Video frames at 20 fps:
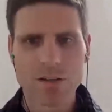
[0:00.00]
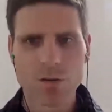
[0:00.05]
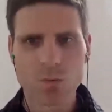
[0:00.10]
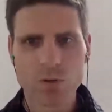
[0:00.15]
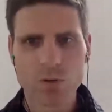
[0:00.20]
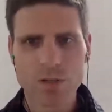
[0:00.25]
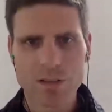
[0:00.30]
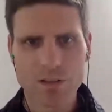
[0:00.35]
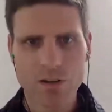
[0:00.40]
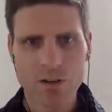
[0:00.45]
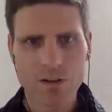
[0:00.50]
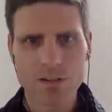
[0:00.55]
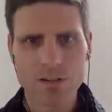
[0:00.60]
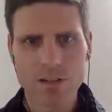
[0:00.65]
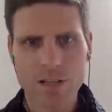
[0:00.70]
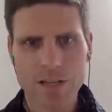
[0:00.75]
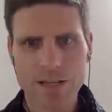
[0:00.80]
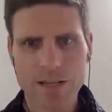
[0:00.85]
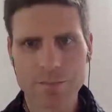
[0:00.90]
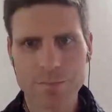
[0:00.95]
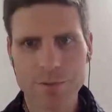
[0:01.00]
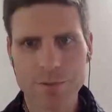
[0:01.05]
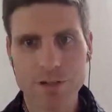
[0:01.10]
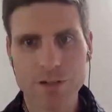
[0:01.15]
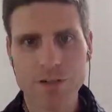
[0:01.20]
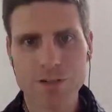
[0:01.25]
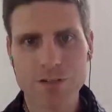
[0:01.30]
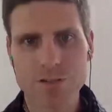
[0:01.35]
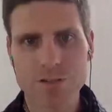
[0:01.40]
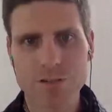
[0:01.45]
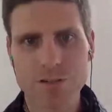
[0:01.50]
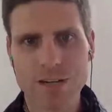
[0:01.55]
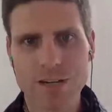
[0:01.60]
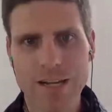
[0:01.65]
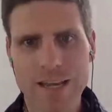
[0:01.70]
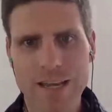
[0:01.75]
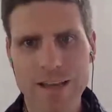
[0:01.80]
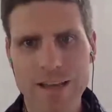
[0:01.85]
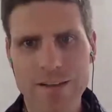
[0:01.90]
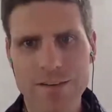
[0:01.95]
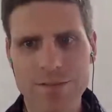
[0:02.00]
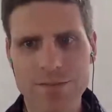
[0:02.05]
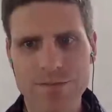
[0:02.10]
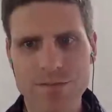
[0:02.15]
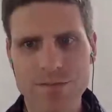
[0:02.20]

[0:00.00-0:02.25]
With online, because you don't have